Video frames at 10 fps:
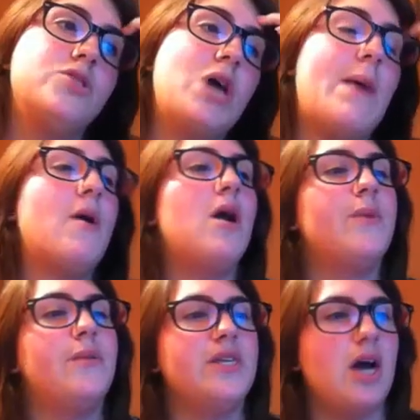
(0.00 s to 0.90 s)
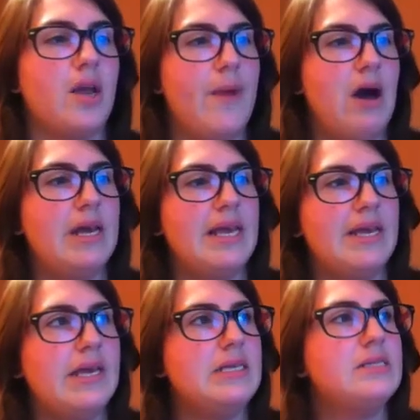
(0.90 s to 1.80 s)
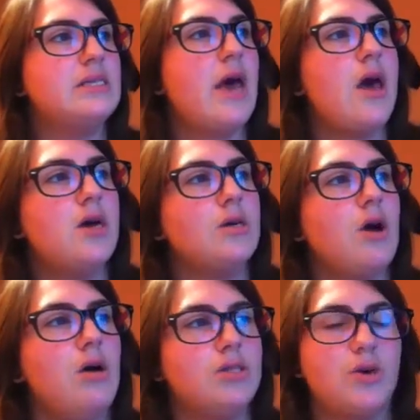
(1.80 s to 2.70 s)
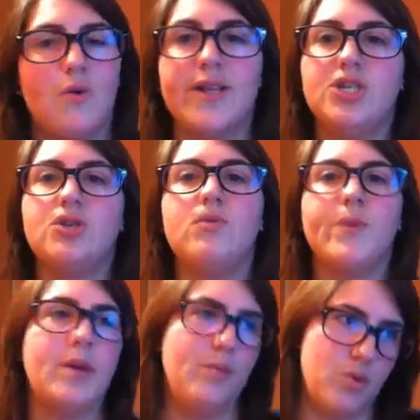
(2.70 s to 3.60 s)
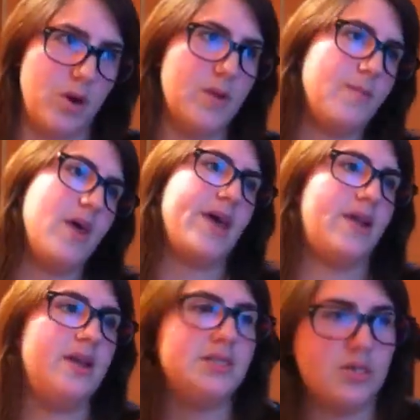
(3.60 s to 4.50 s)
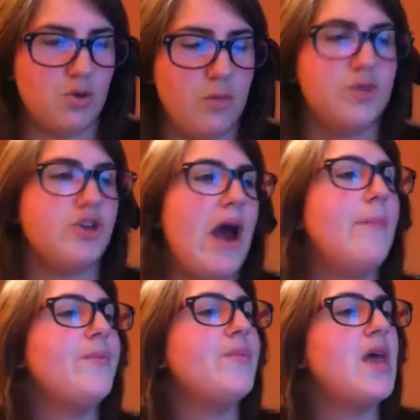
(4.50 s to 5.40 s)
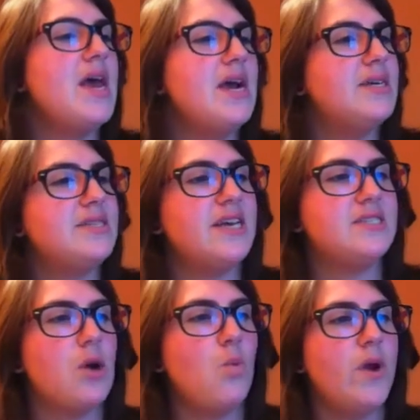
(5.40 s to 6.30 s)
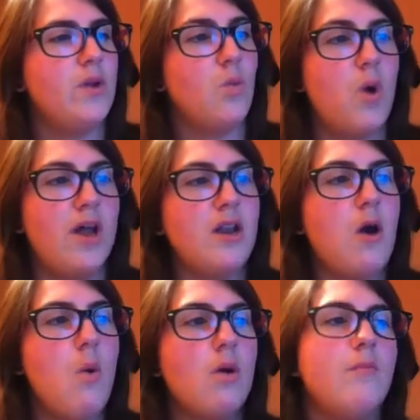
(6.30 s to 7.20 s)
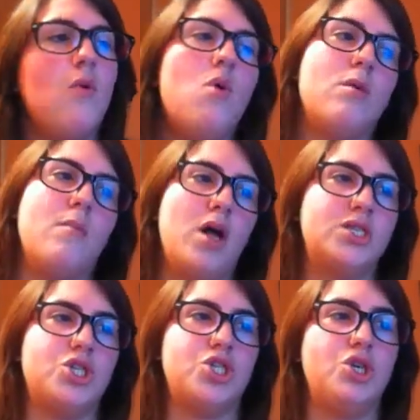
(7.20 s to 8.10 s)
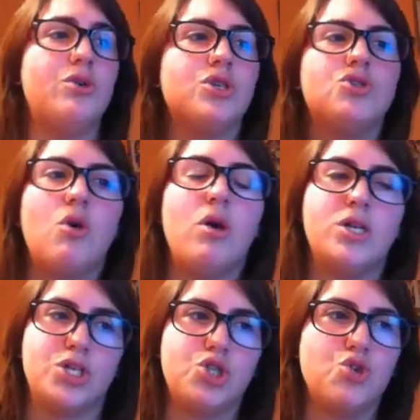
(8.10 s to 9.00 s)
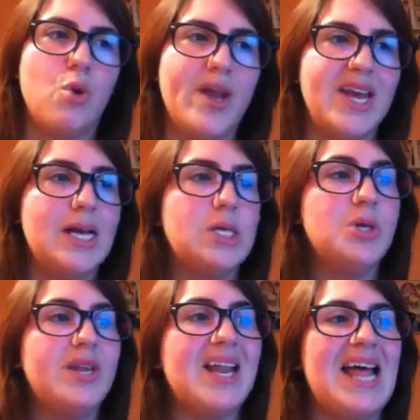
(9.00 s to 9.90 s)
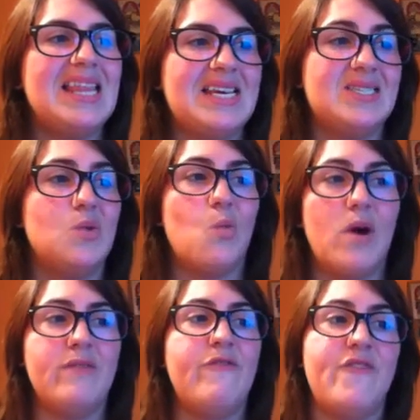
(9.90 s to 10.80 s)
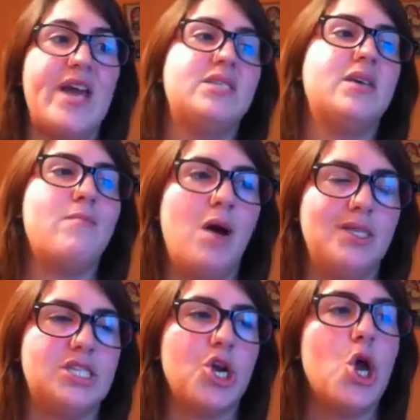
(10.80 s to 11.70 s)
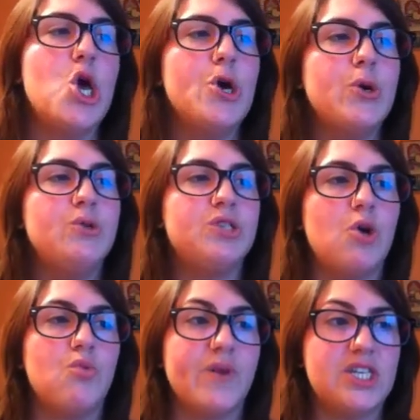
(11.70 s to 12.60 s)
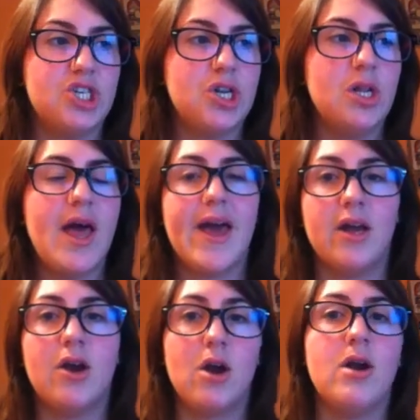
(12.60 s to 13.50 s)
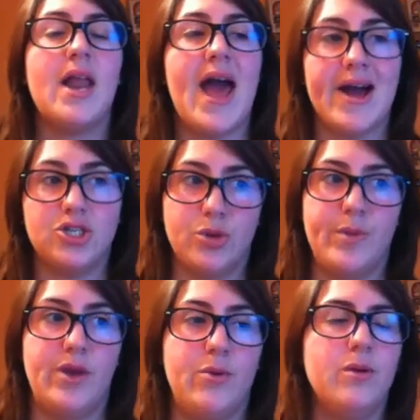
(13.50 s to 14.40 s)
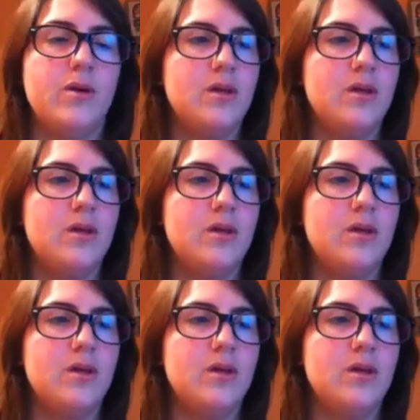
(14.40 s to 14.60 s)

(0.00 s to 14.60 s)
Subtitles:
Trap card I'm going to be talking about is called Torrential Reborn, and it's a normal trap. It says, when one or more monsters you control are destroyed, including at least one face-up monster whose original and current attribute